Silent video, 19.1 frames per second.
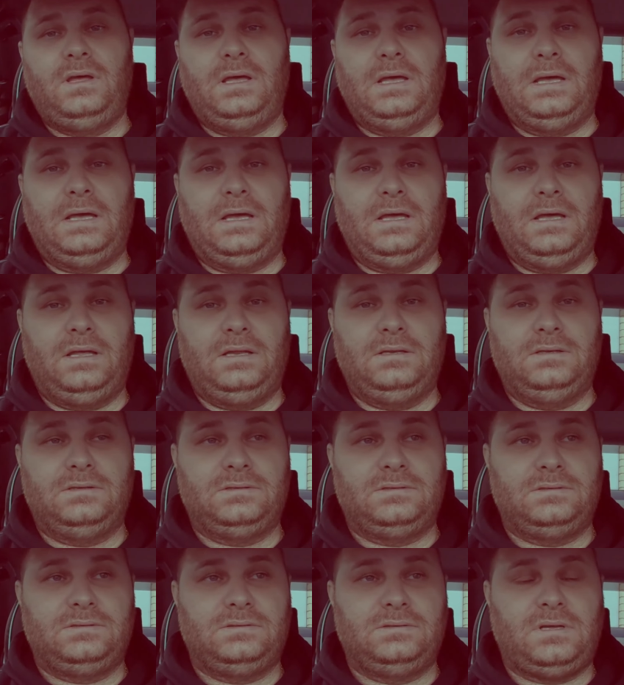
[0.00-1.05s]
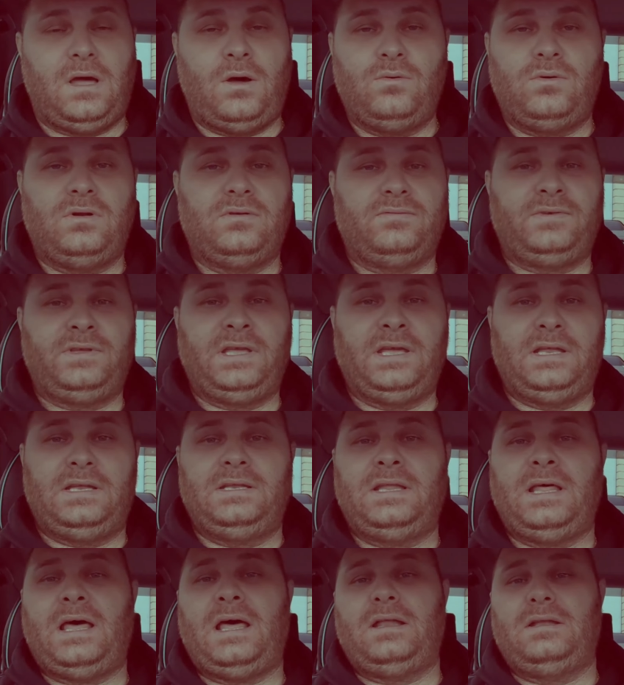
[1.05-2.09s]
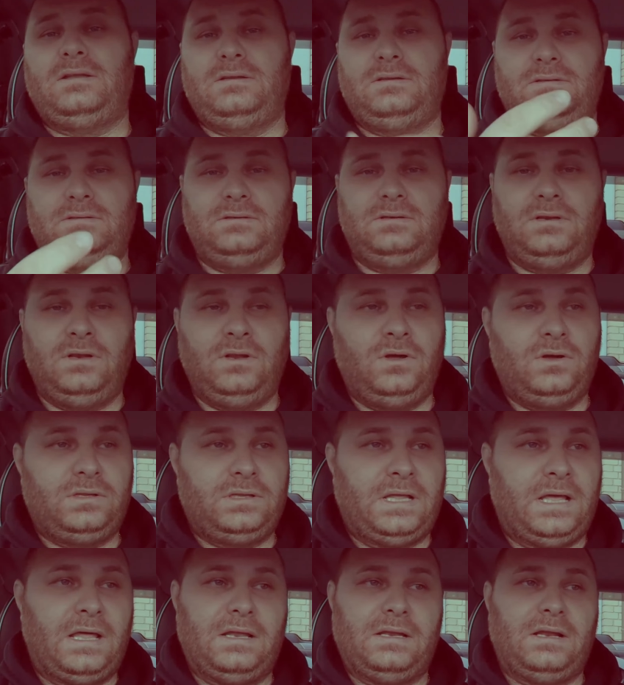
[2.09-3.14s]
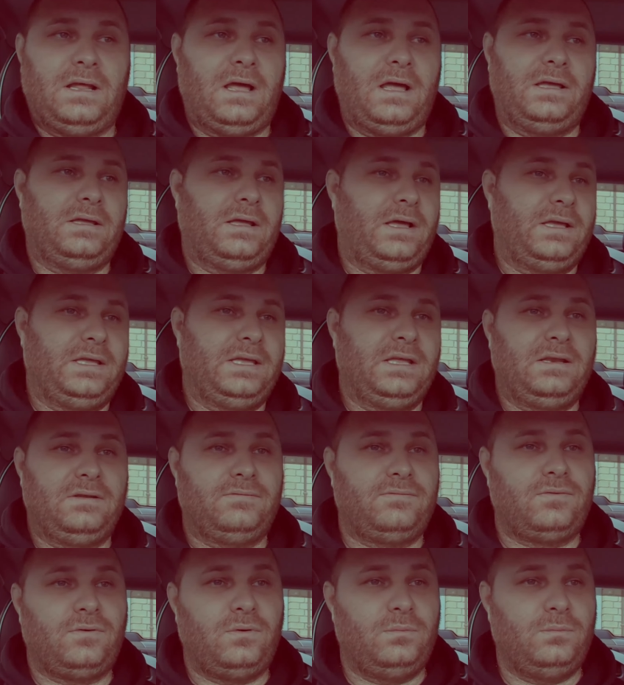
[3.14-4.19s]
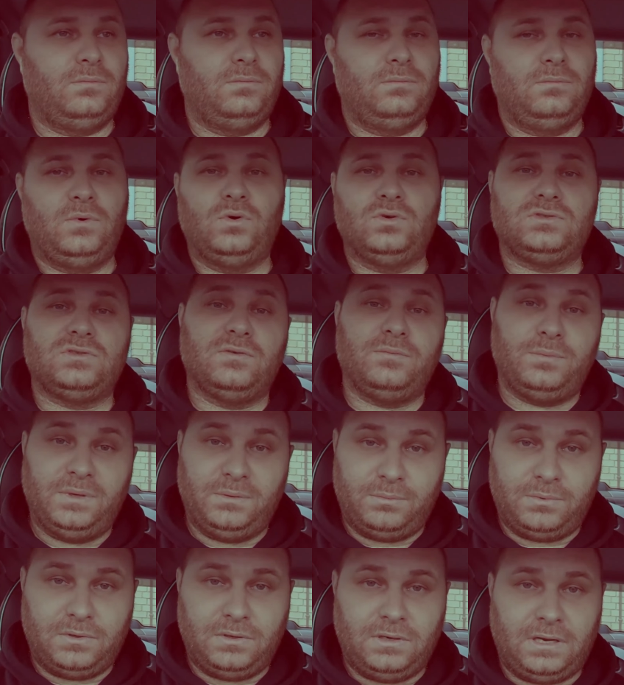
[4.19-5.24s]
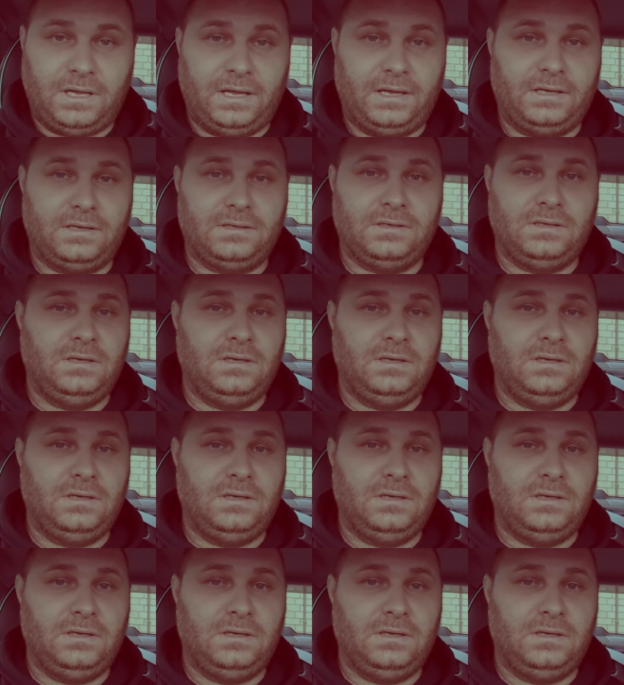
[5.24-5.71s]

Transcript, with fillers: and I would have get that look that I, I get it from most of people, like,